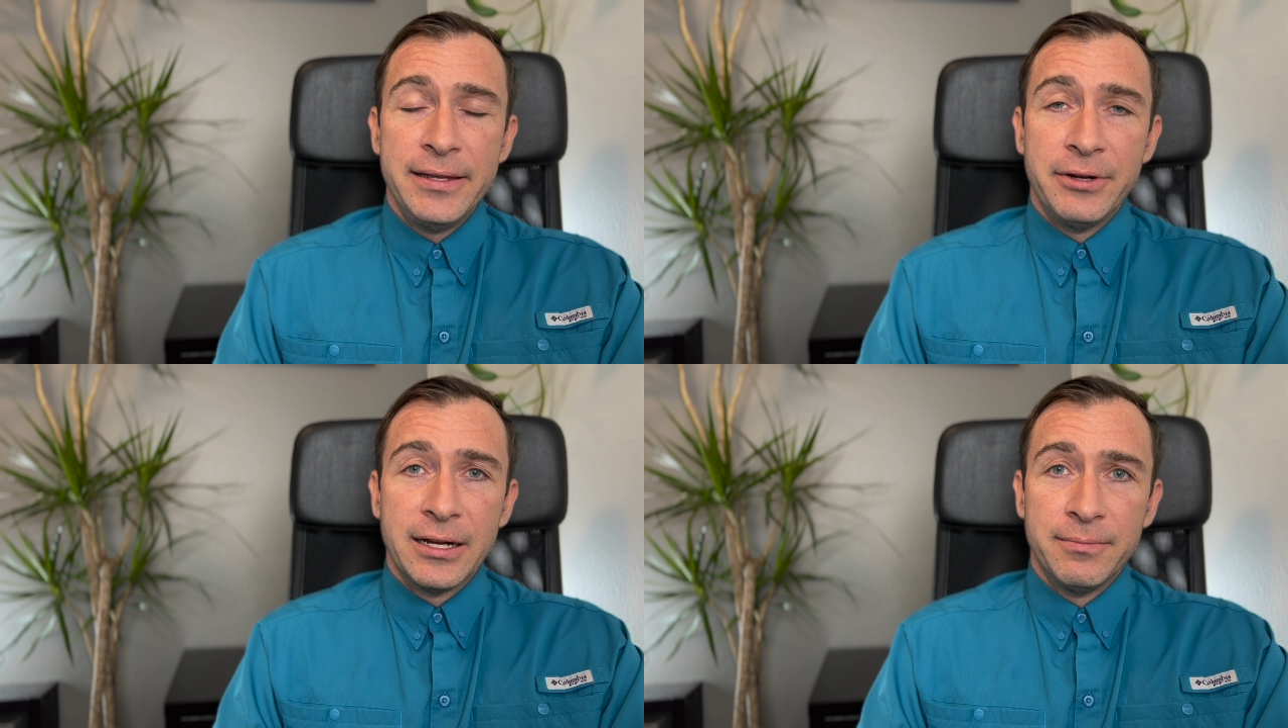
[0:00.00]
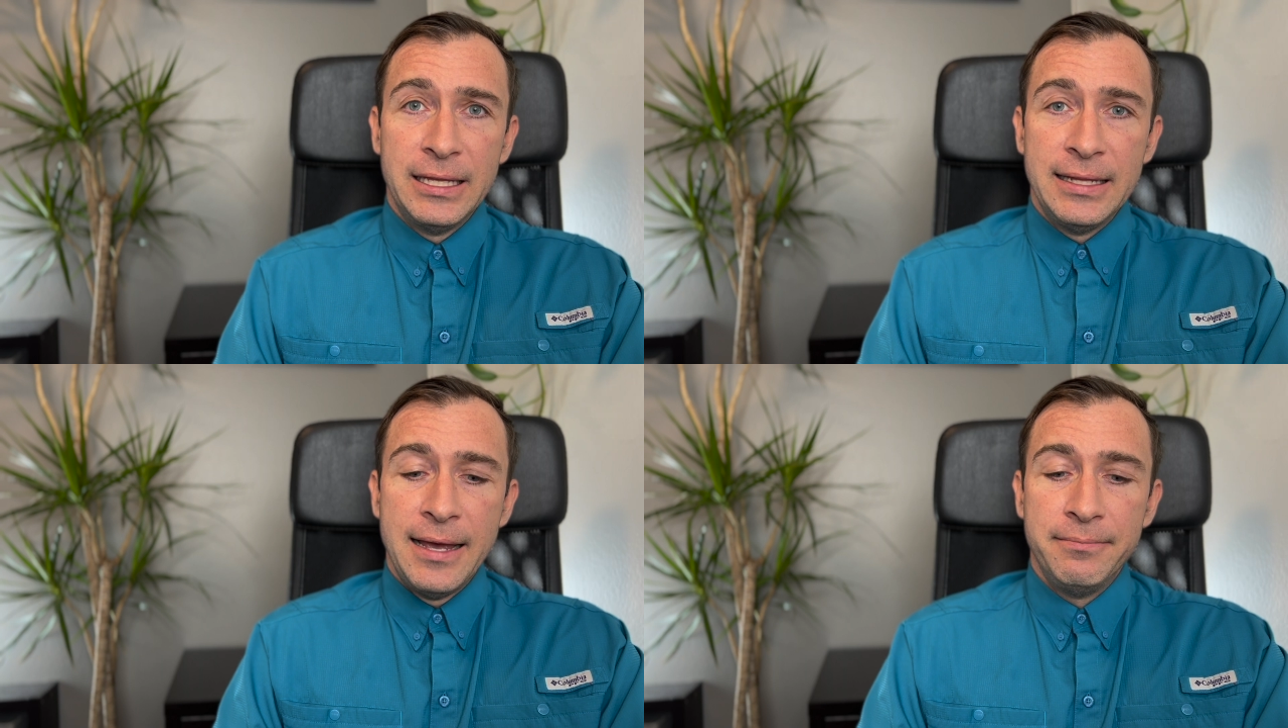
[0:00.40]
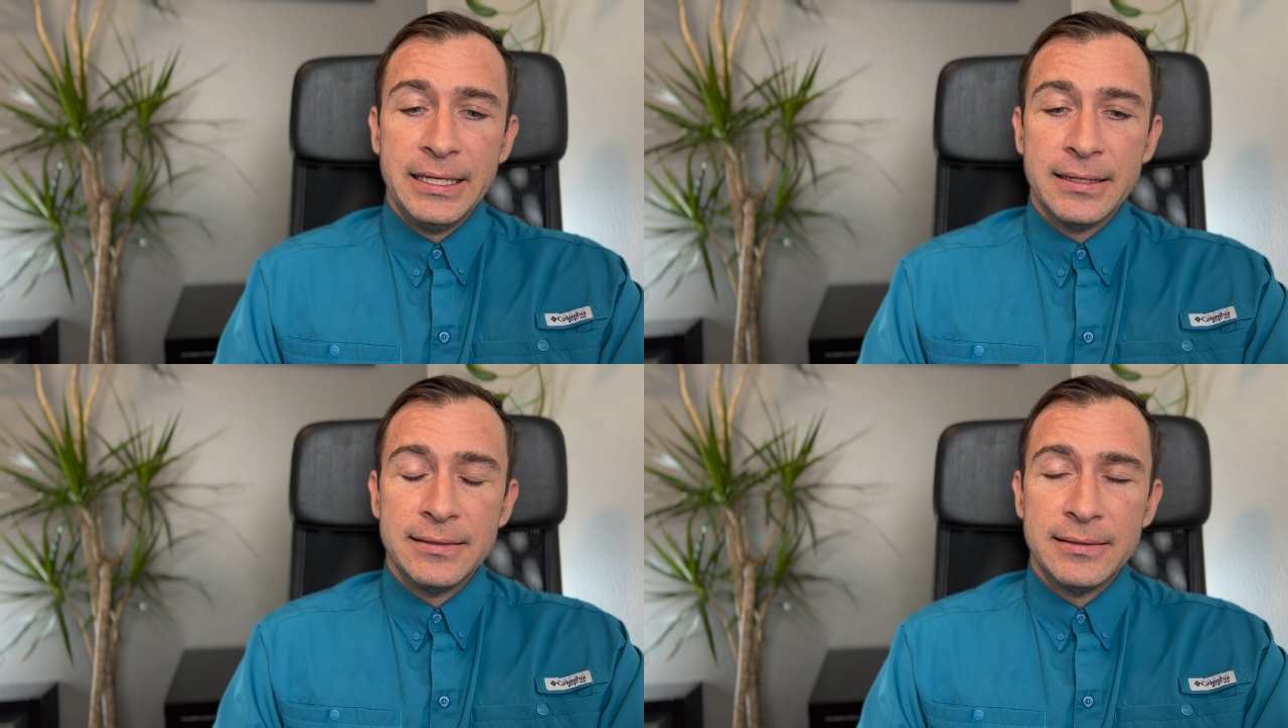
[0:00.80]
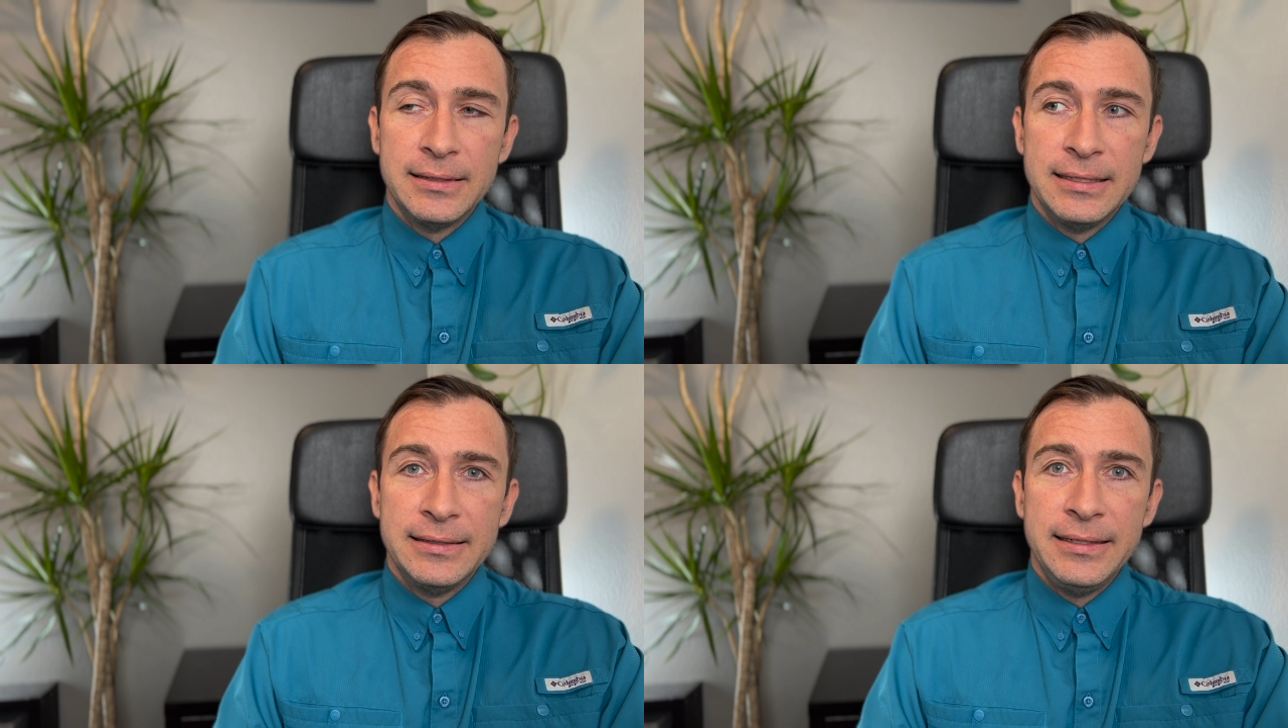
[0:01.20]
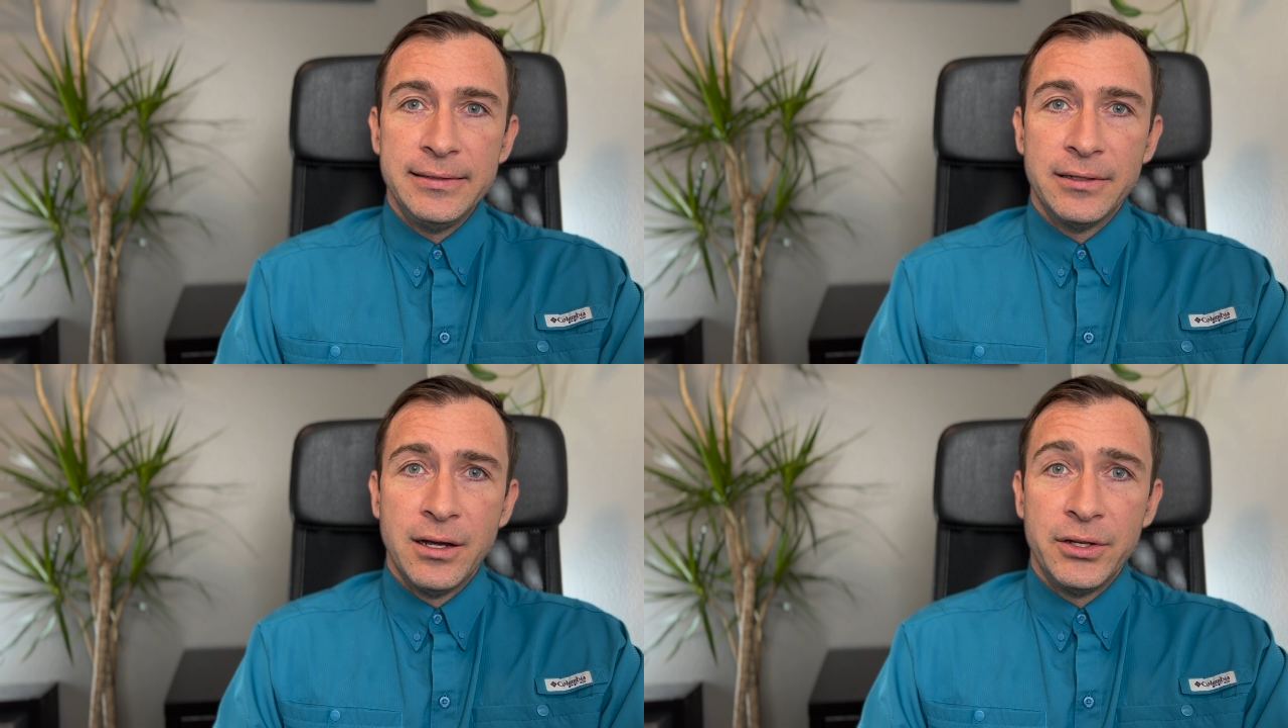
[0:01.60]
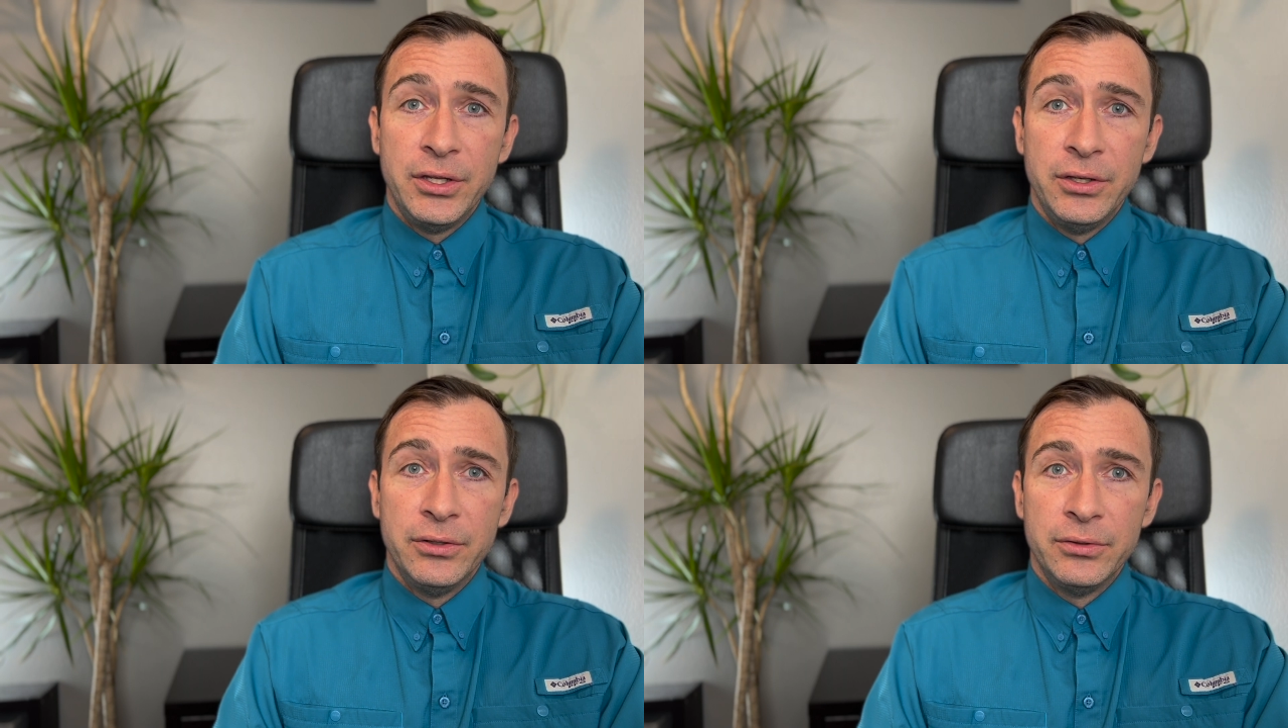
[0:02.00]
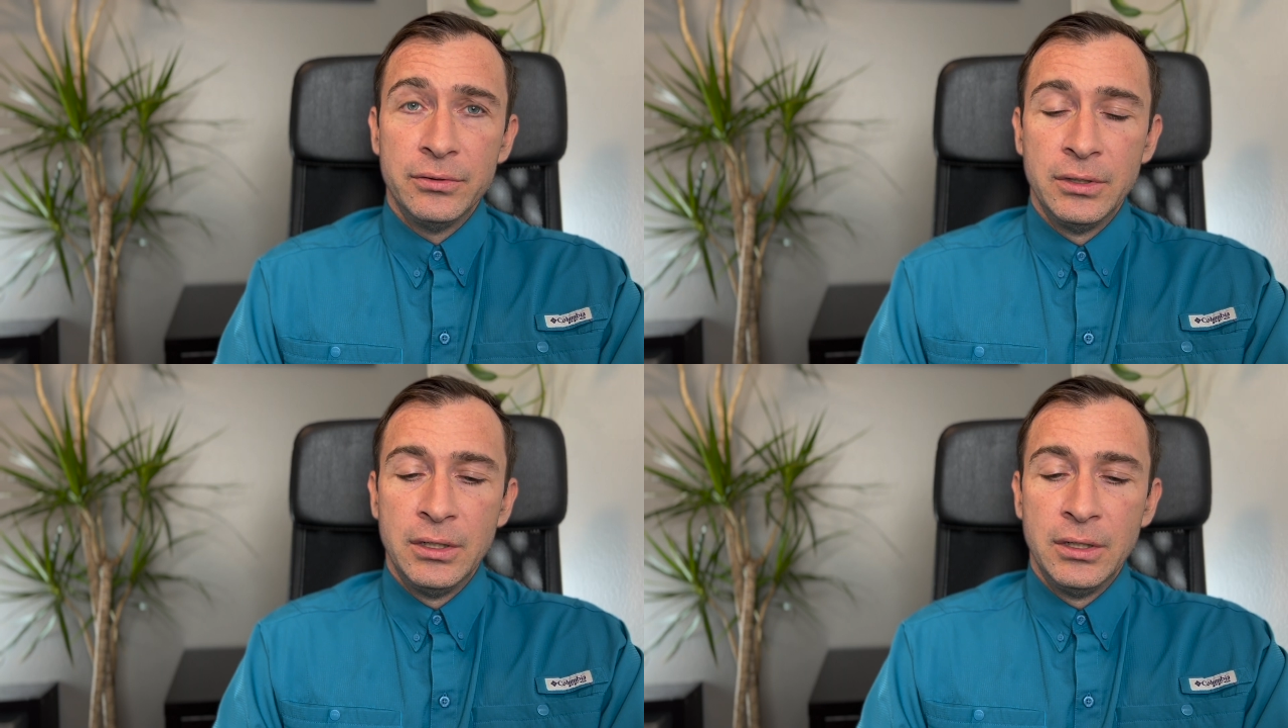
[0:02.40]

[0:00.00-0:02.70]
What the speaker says: recommend that because it's easier on you